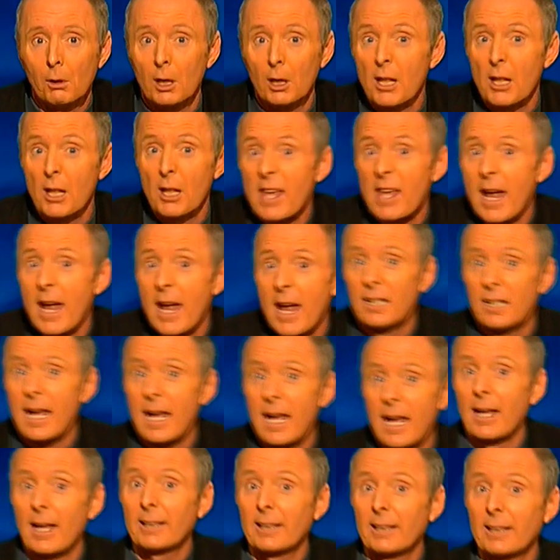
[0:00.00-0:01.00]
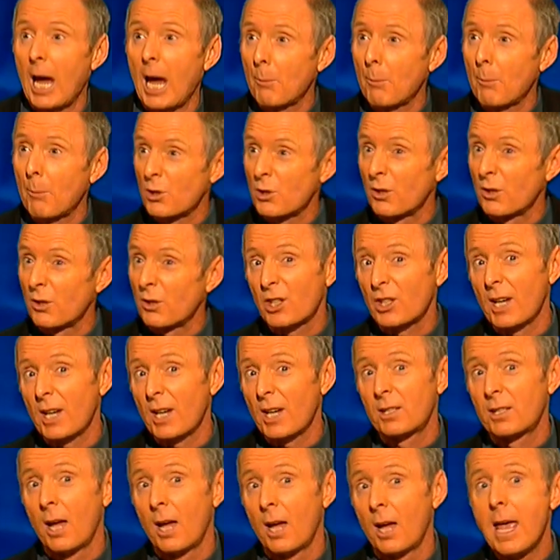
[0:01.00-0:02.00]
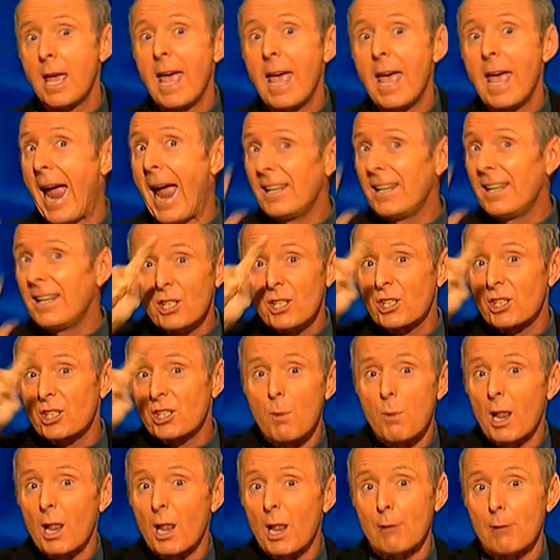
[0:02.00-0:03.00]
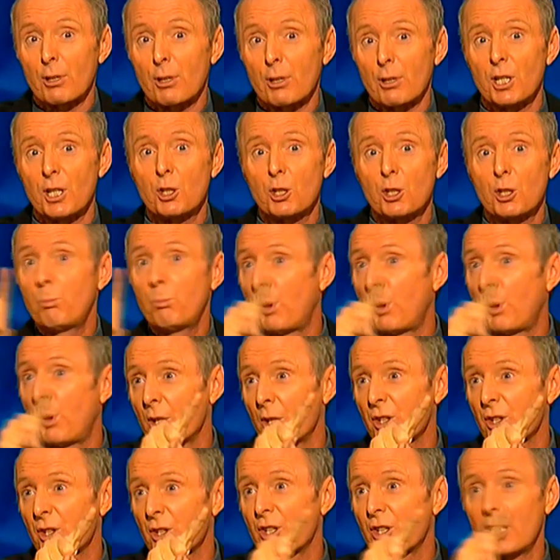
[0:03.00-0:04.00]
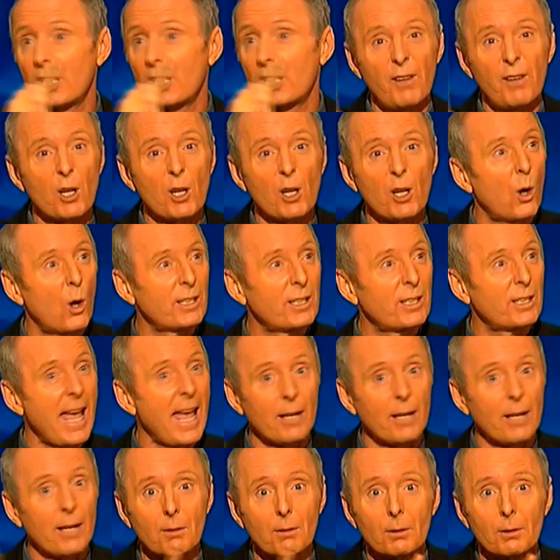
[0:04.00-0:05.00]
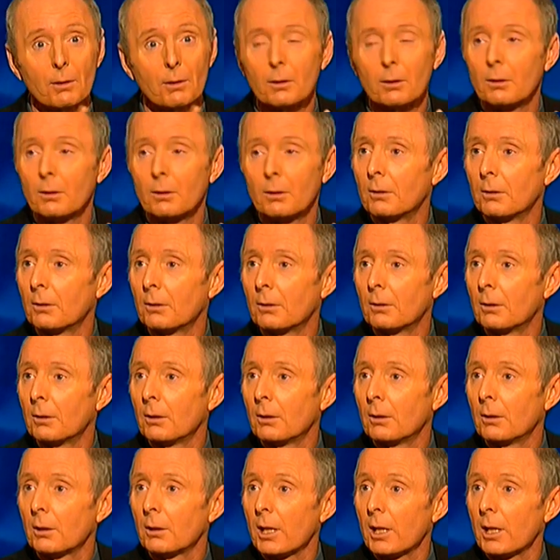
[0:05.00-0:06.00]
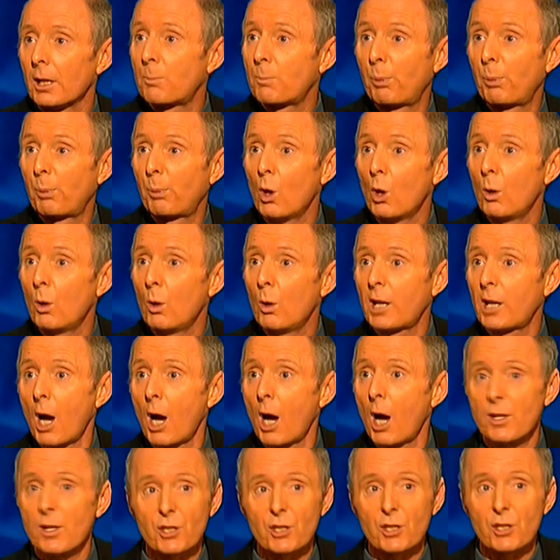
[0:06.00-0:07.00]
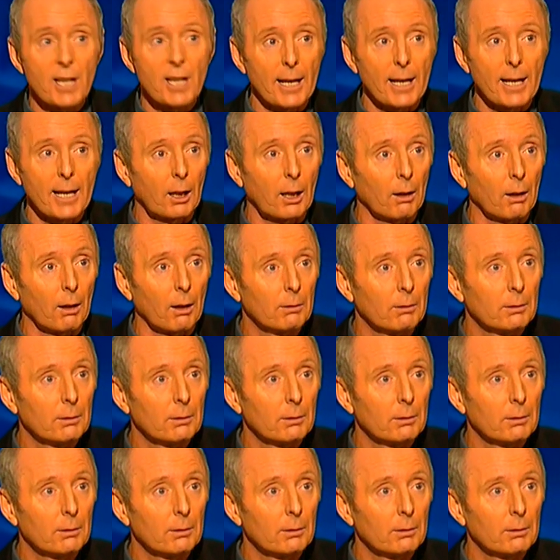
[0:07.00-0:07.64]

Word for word: And at the end, it had that caption that says, any similarity to persons living or dead is purely coincidental.